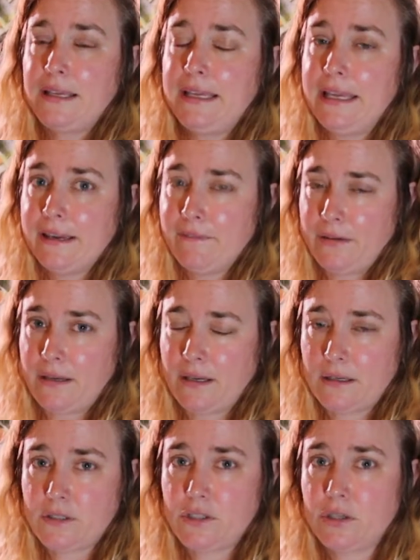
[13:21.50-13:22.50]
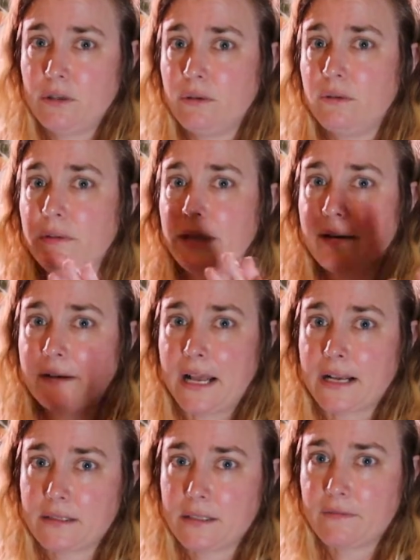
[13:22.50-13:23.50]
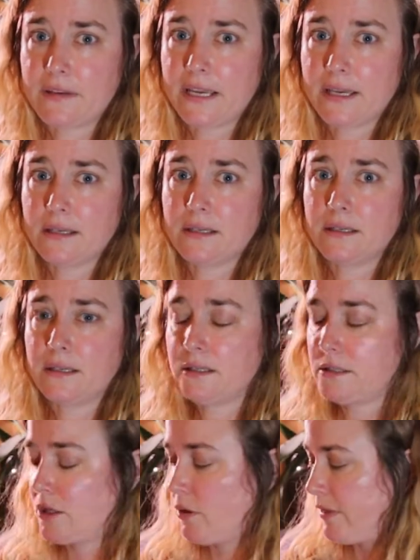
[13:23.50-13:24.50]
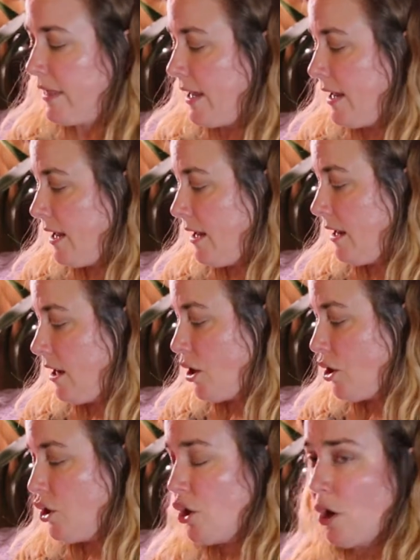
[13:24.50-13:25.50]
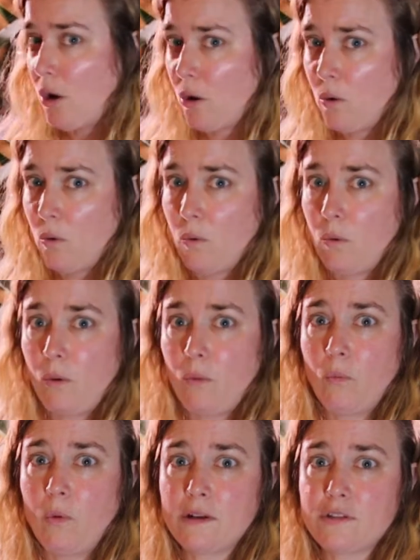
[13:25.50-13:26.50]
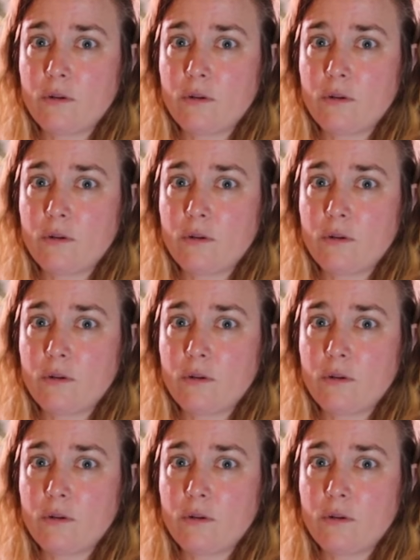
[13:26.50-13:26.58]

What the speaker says: giving to their next of kin, so they know what